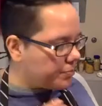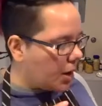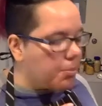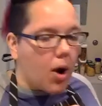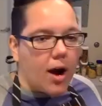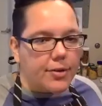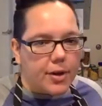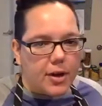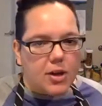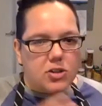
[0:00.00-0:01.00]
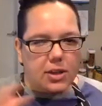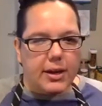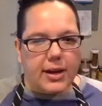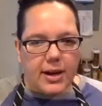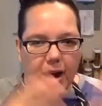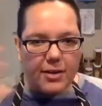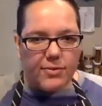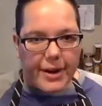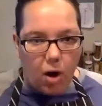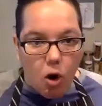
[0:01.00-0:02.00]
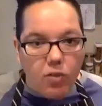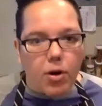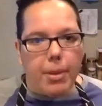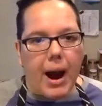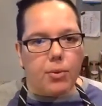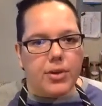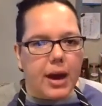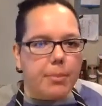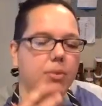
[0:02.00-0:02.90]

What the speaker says: broth so that it can kind of like overpower that.